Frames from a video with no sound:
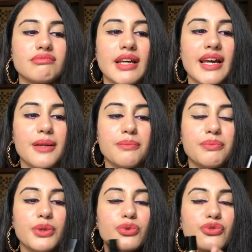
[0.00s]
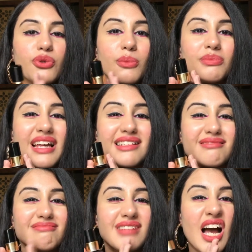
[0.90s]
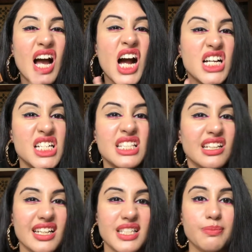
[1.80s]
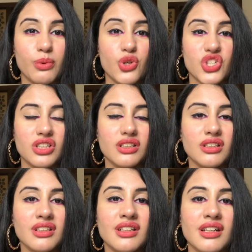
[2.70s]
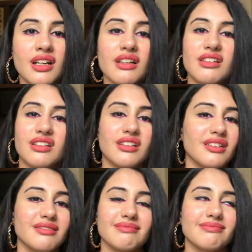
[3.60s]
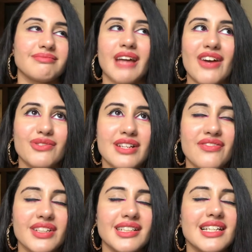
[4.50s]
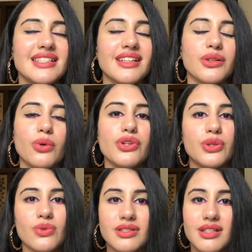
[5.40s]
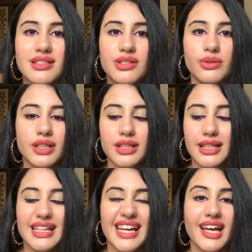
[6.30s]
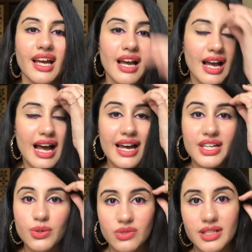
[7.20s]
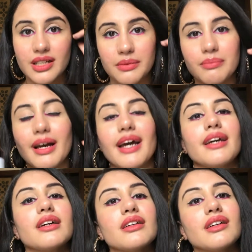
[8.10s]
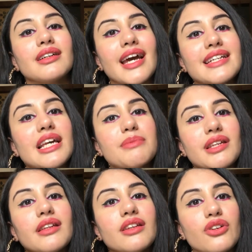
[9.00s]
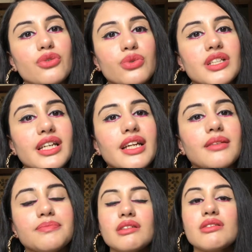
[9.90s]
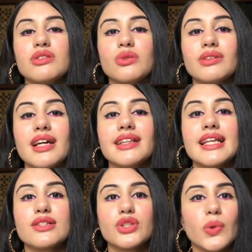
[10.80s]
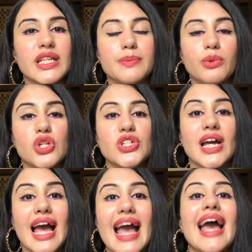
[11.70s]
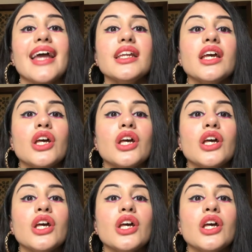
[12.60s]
help you from that harsh sun exposure. I would definitely say don't use this during the day. I use it in my nighttime skincare routine so that there's no exposure and